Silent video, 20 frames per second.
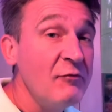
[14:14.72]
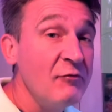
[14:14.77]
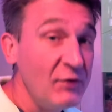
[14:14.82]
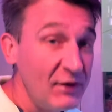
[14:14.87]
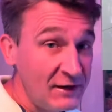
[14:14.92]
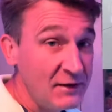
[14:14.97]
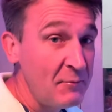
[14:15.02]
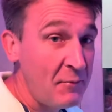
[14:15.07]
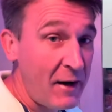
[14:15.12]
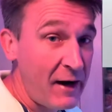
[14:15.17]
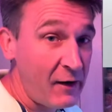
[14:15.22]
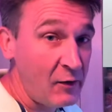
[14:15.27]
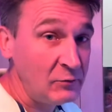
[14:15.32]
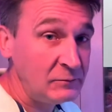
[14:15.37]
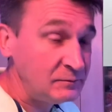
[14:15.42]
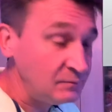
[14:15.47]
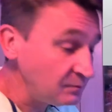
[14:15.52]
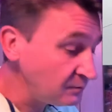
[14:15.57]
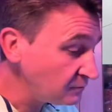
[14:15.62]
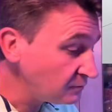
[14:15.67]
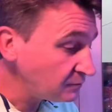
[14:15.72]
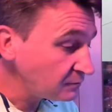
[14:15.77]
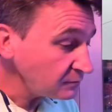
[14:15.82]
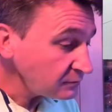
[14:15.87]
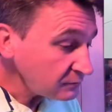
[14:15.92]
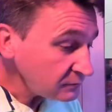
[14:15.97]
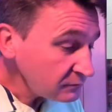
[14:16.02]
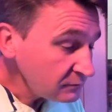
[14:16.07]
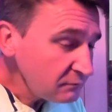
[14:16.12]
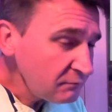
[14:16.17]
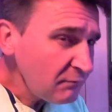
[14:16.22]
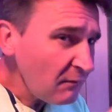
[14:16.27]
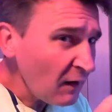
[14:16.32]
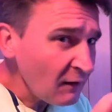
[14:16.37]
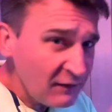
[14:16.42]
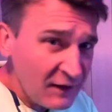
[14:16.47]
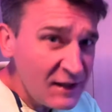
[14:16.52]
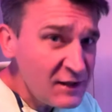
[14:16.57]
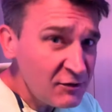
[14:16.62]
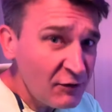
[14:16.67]
ring the bell.
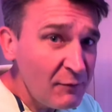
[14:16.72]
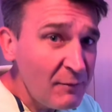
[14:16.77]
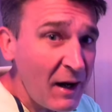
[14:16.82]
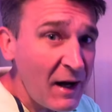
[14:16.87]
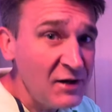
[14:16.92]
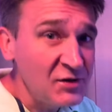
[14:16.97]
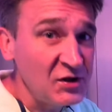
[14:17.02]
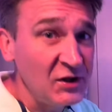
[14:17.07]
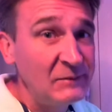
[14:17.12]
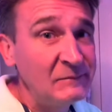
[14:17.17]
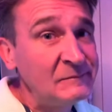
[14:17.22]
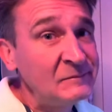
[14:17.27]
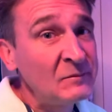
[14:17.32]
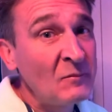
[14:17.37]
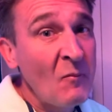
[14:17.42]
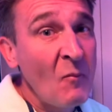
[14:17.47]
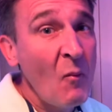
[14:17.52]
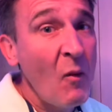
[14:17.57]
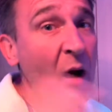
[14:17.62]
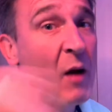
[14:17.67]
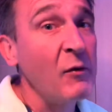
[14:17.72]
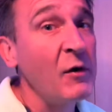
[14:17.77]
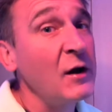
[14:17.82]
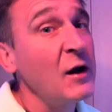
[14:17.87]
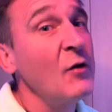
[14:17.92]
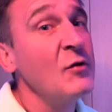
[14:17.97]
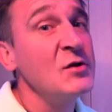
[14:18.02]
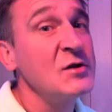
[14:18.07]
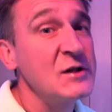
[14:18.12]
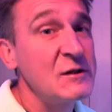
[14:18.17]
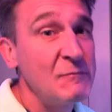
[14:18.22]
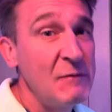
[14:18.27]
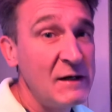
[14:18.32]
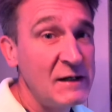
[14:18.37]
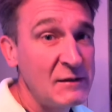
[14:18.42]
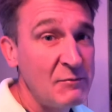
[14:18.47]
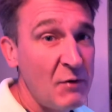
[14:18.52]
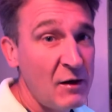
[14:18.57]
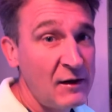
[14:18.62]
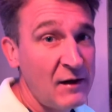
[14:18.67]
These are amazing. I'm going to go and speak
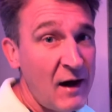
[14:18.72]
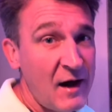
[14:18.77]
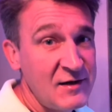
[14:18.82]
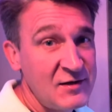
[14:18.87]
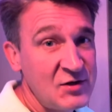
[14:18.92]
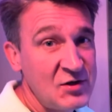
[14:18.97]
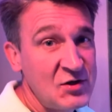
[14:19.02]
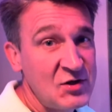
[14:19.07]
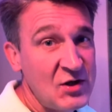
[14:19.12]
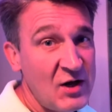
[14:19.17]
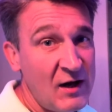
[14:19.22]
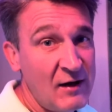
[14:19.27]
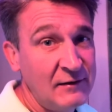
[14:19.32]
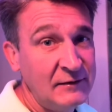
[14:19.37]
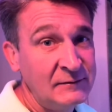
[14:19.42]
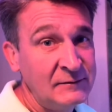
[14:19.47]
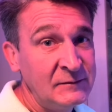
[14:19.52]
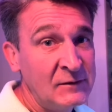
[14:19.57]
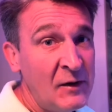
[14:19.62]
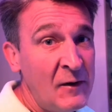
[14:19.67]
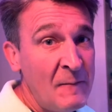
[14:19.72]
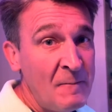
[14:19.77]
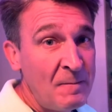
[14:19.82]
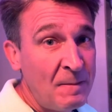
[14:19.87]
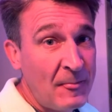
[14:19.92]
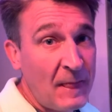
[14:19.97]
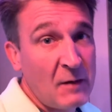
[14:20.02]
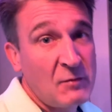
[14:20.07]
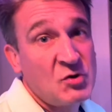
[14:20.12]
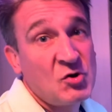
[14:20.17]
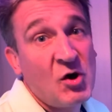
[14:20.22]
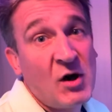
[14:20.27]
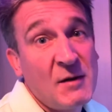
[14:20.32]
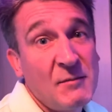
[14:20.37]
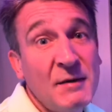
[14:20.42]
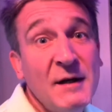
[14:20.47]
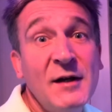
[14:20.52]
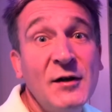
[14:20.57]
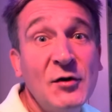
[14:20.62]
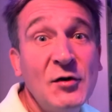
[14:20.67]
to my guests and try and
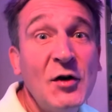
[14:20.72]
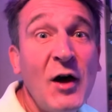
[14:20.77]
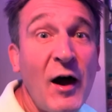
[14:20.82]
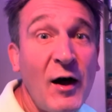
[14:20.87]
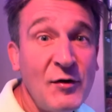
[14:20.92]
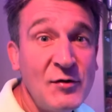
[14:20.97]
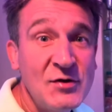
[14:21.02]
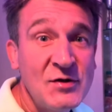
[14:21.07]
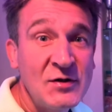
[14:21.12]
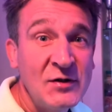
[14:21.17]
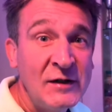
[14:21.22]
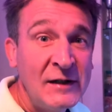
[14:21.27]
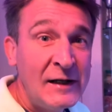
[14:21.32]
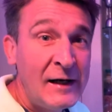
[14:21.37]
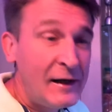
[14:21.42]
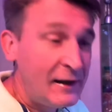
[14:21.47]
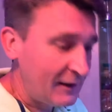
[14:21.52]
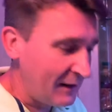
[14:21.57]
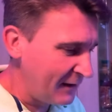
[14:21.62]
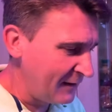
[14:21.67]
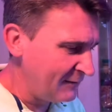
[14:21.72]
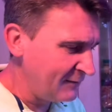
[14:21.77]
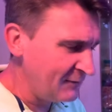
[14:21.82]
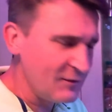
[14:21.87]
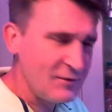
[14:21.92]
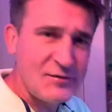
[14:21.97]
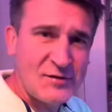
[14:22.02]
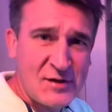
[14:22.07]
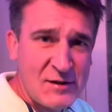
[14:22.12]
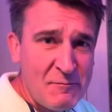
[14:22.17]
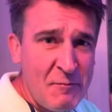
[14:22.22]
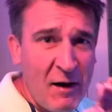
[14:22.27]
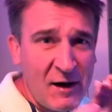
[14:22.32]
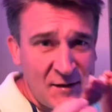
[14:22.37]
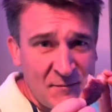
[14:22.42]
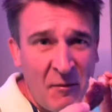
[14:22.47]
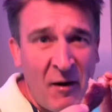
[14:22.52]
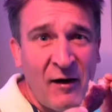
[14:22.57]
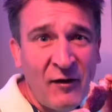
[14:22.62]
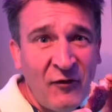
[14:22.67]
be a good host and
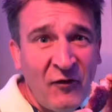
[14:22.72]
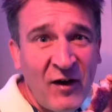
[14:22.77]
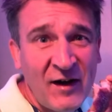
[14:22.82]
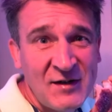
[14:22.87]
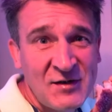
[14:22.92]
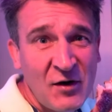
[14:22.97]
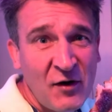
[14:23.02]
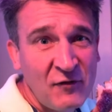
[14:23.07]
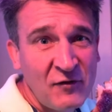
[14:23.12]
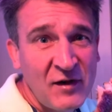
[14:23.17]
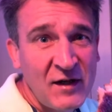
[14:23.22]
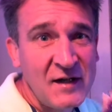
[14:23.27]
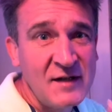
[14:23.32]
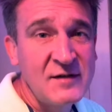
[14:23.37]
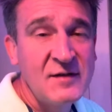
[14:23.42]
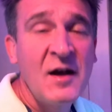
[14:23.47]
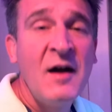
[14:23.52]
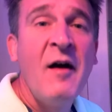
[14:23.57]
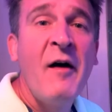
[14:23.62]
smash my face off these.